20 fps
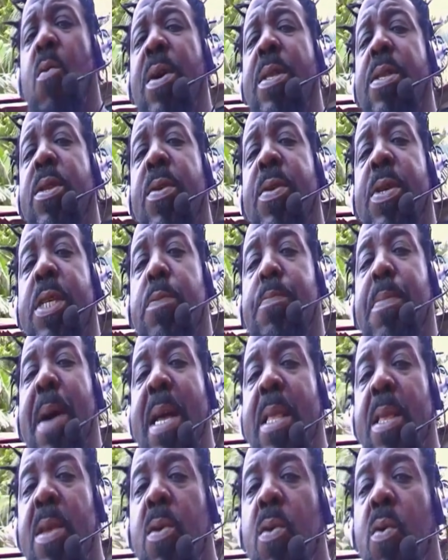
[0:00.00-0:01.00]
I went to the
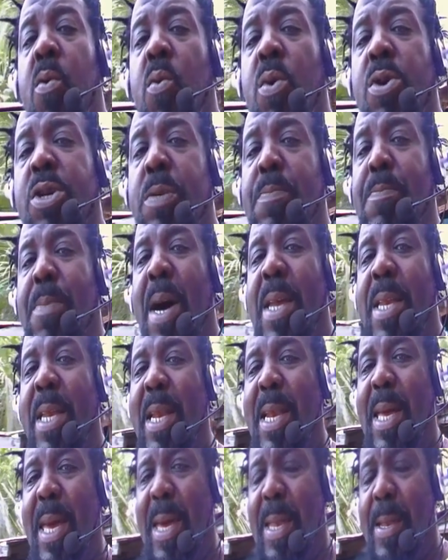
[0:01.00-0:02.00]
spot where his
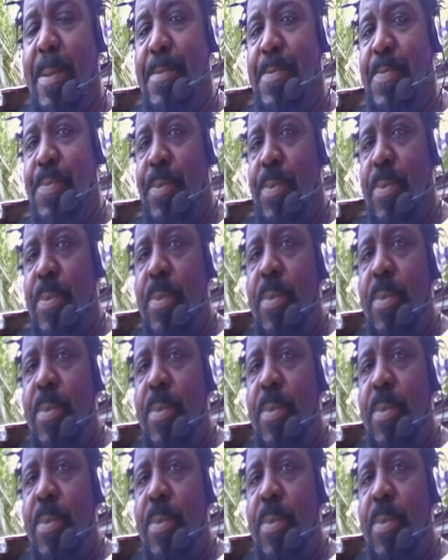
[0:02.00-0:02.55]
body lay.